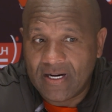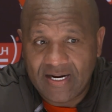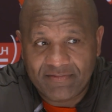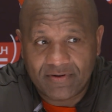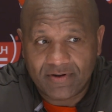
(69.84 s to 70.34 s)

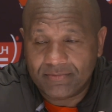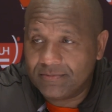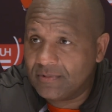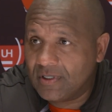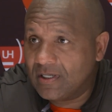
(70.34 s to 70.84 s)
I
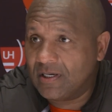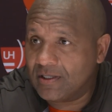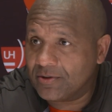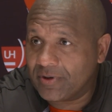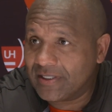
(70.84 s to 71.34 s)
have
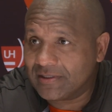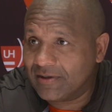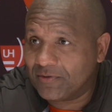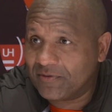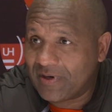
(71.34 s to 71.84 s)
a great
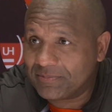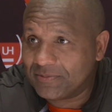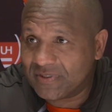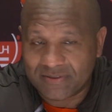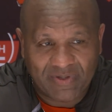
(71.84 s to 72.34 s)
level of
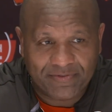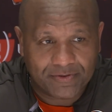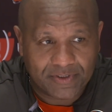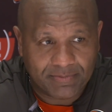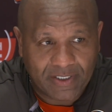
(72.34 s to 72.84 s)
optimism. I
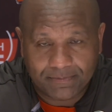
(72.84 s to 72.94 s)
feel good about